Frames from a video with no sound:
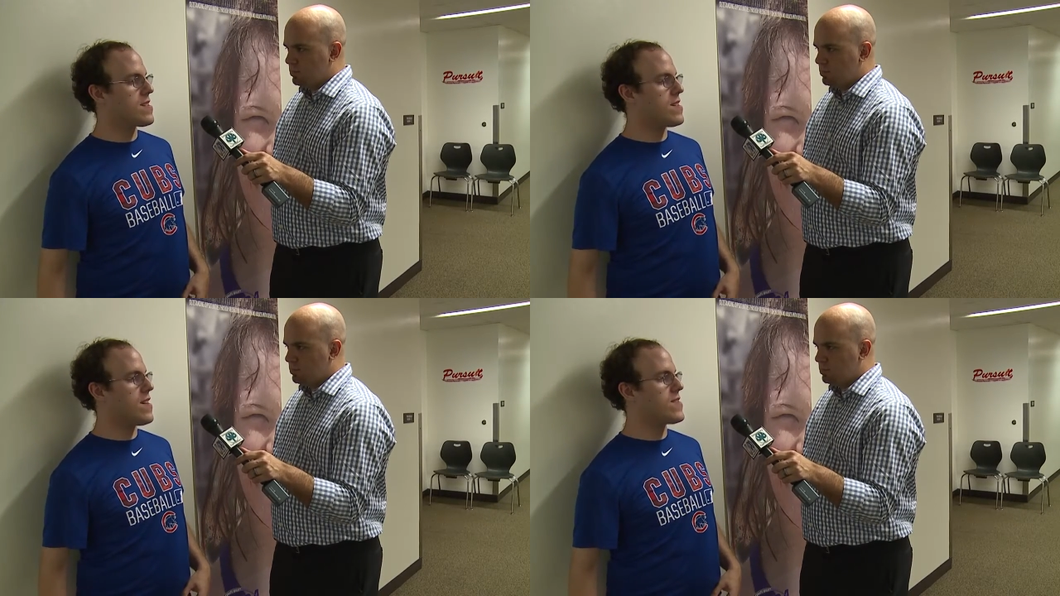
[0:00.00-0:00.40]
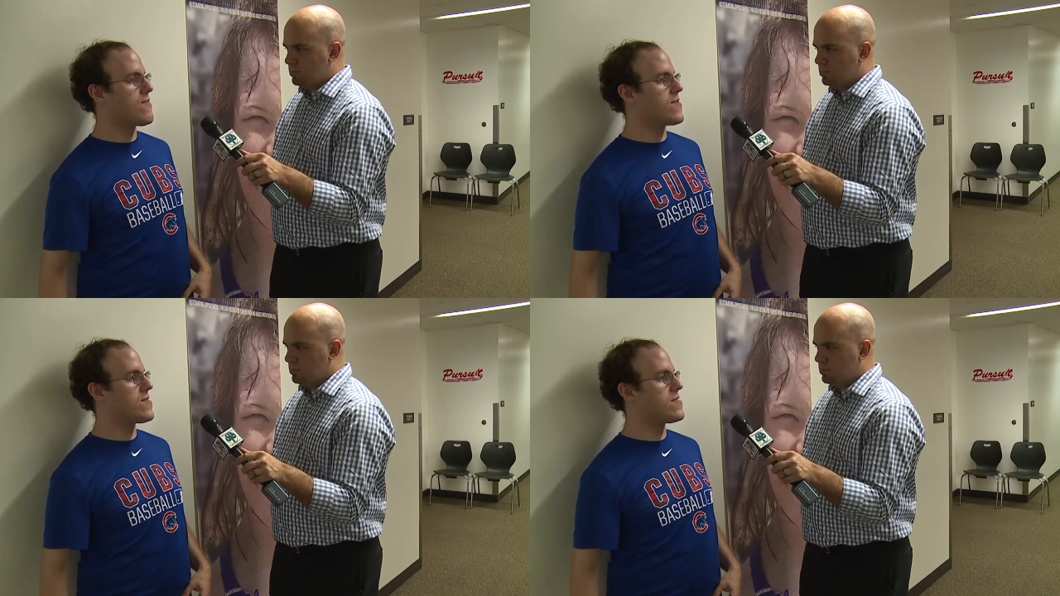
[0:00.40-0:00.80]
Speaker 1: uh,
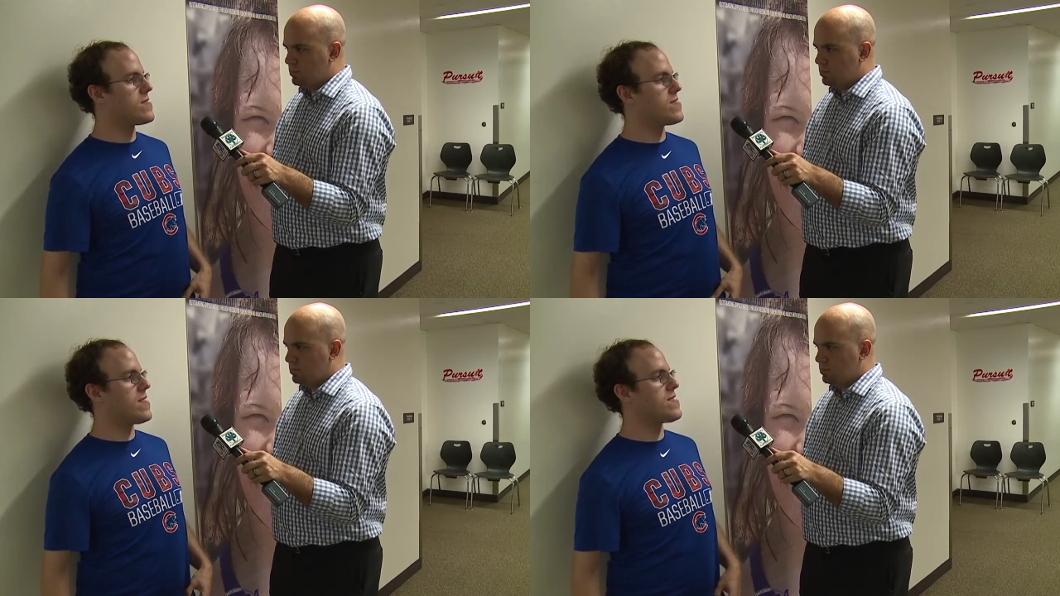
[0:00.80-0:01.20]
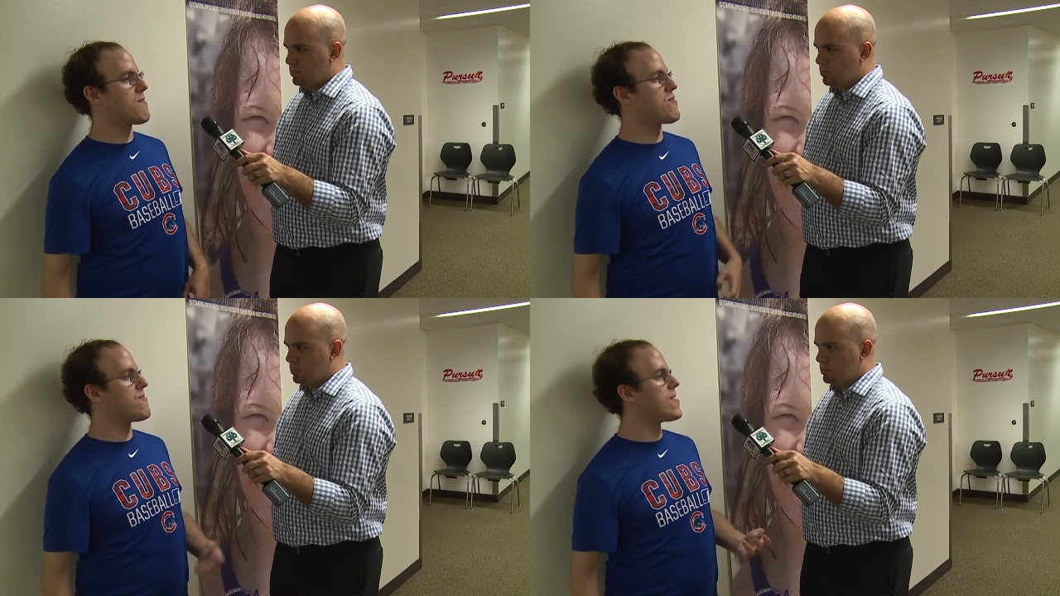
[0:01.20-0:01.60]
different uh,
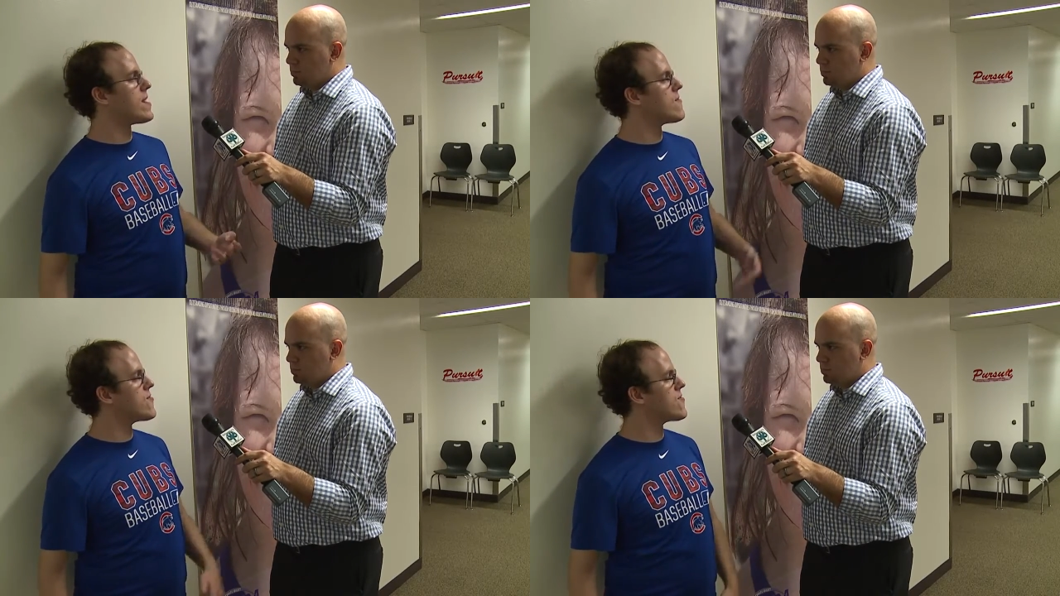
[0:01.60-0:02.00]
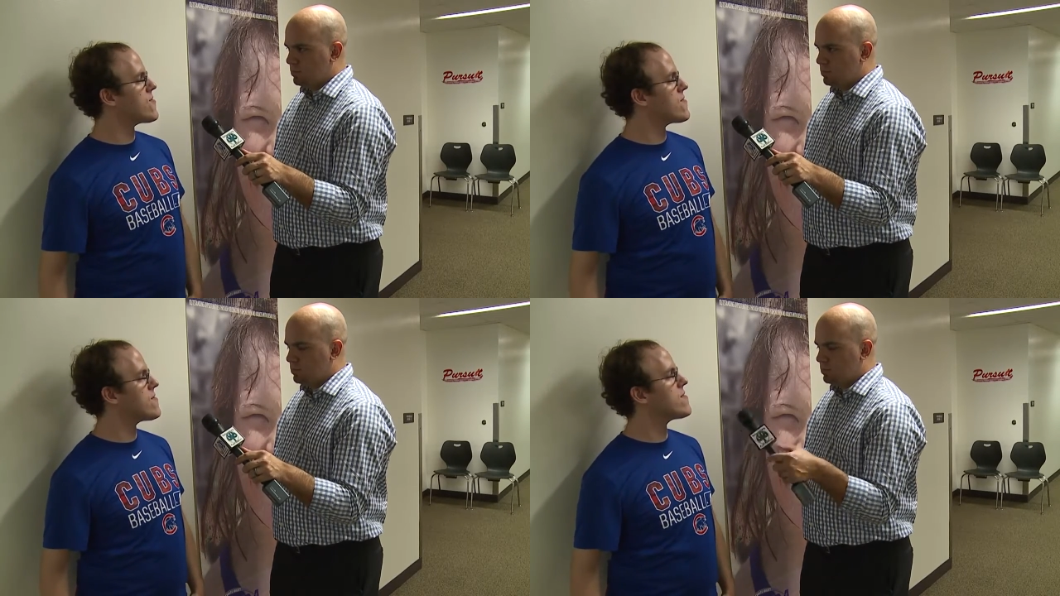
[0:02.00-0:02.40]
types of
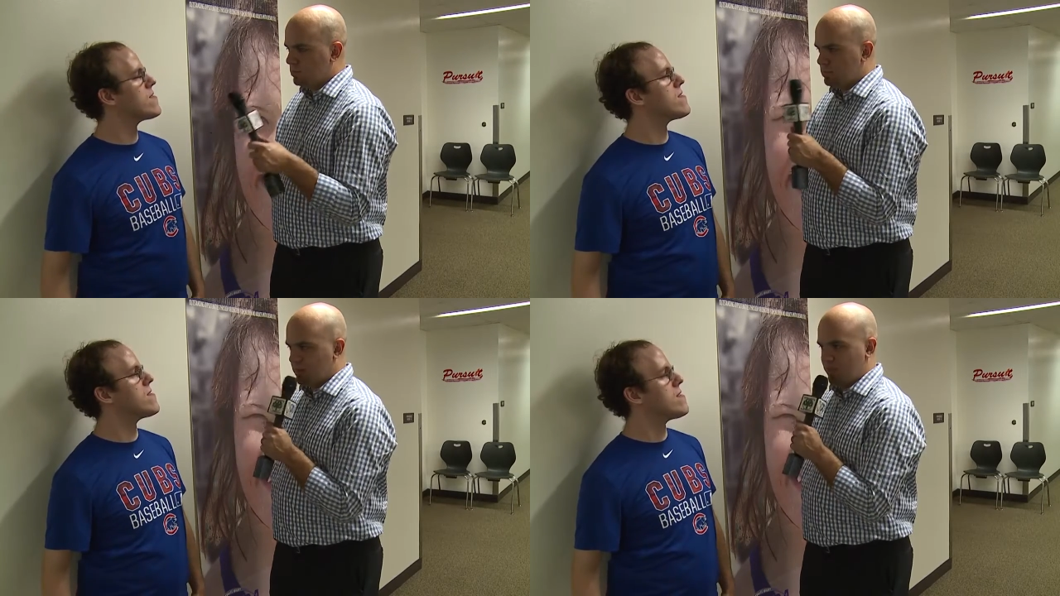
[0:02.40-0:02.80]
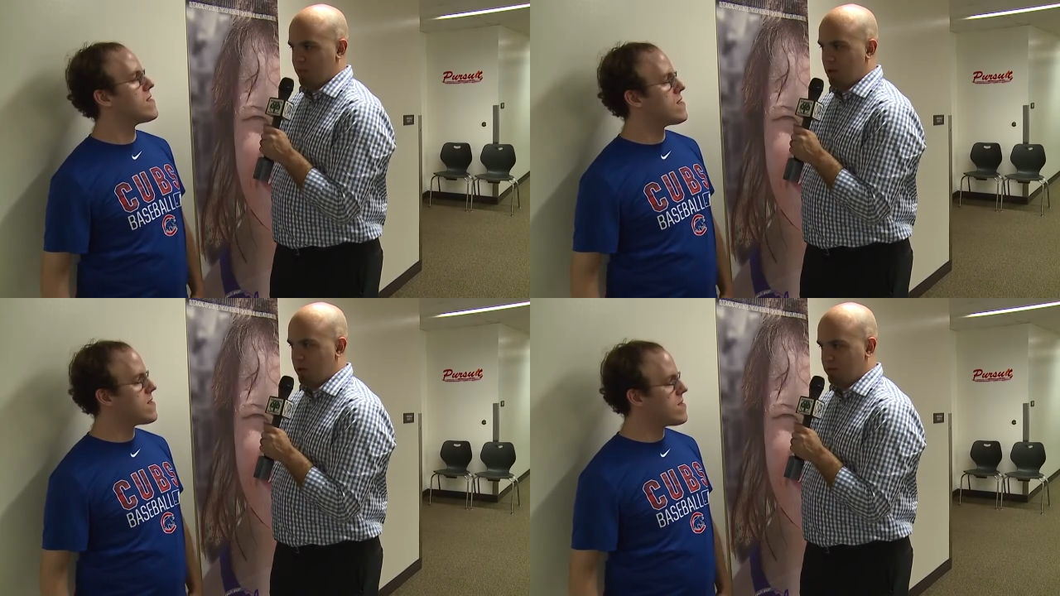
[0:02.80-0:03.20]
workouts.
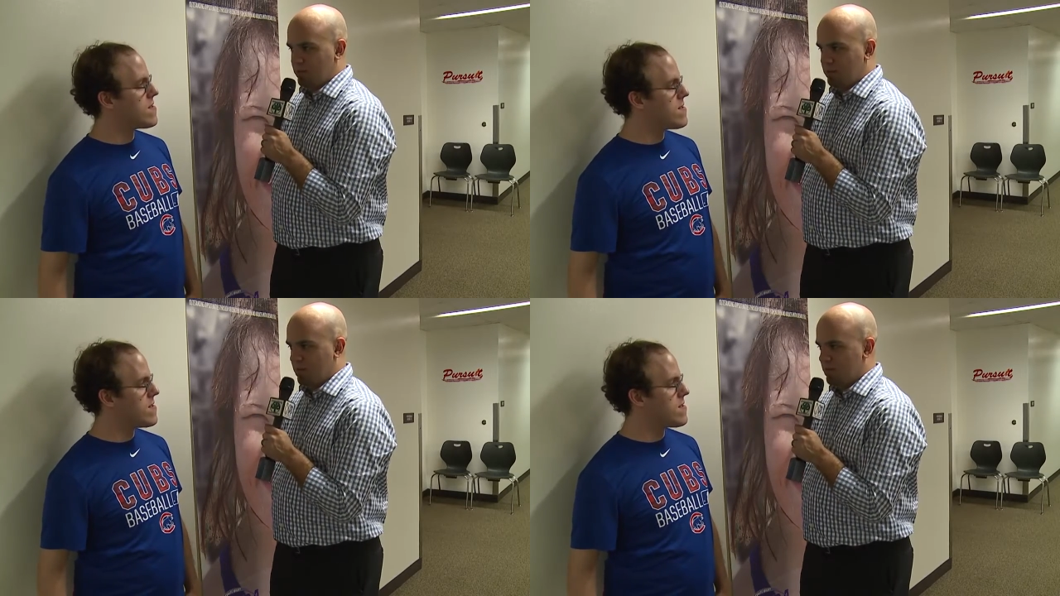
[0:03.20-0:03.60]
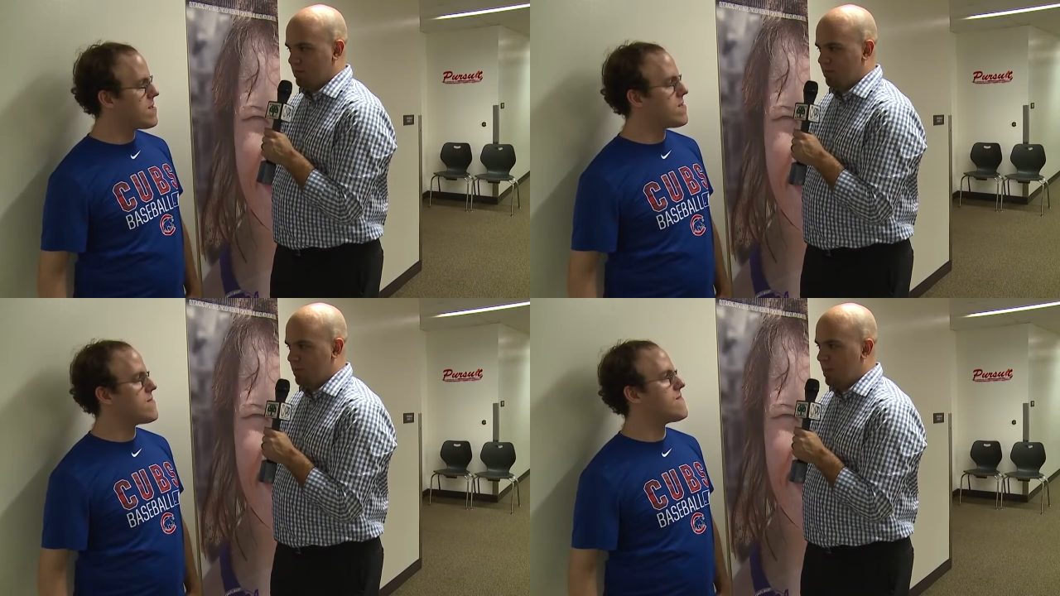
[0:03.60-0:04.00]
Speaker 2: That all sounds
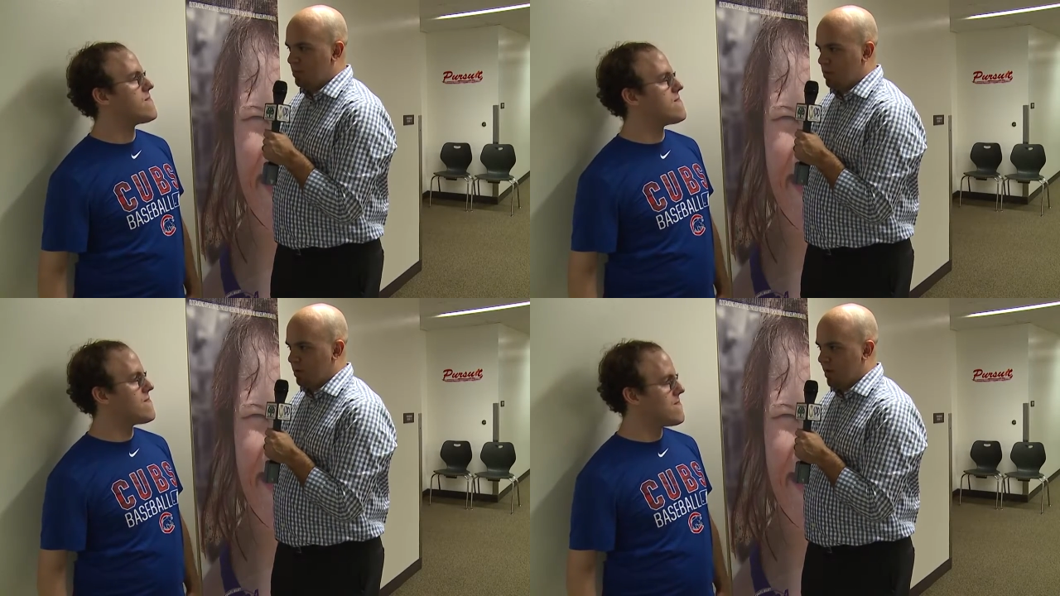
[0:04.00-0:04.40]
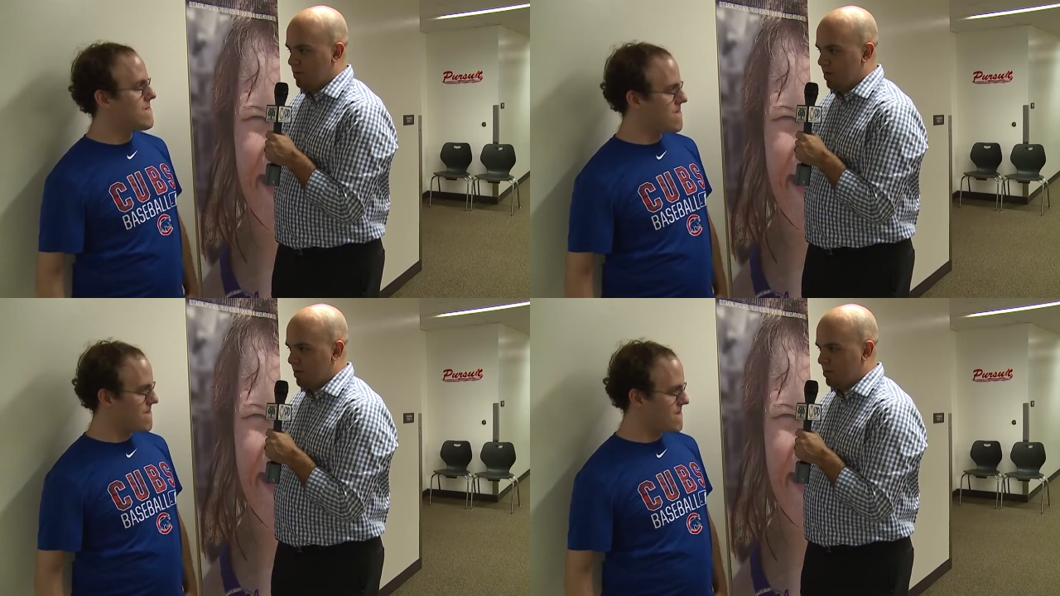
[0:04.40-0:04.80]
awesome. Thanks for
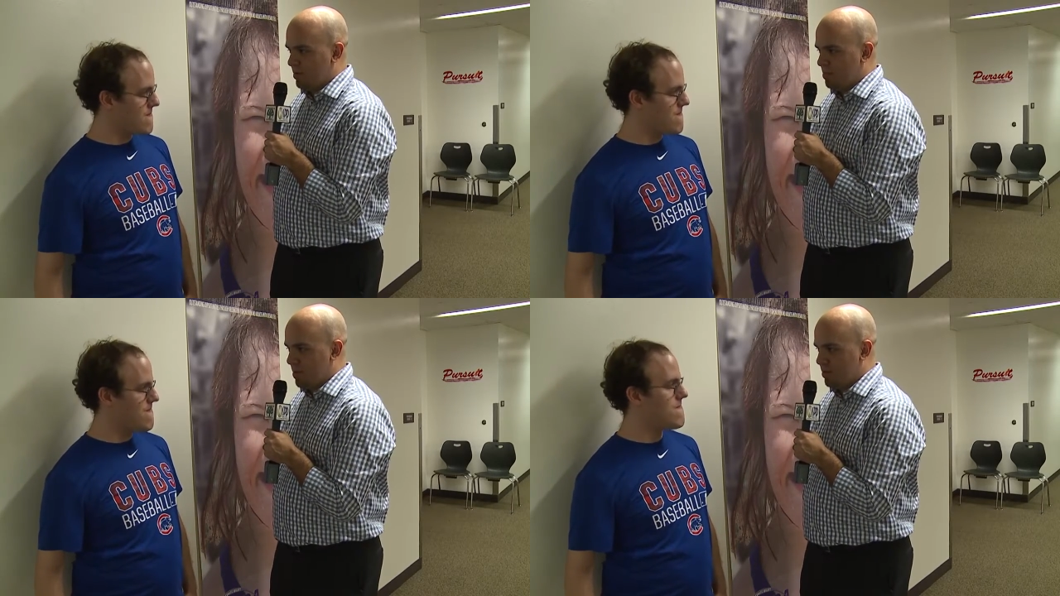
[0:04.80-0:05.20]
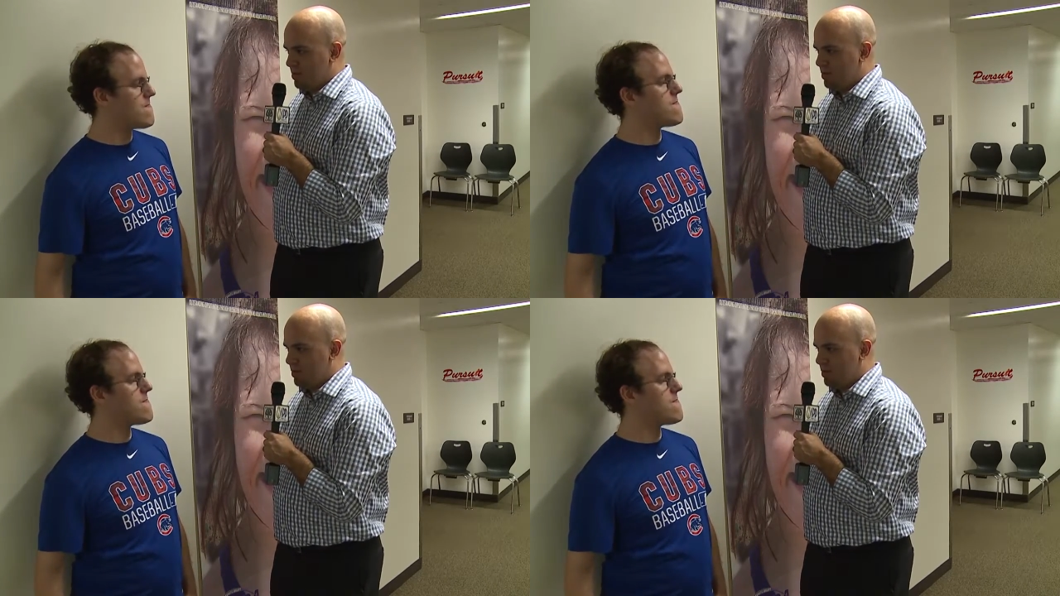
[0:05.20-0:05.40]
talking to us, Mark.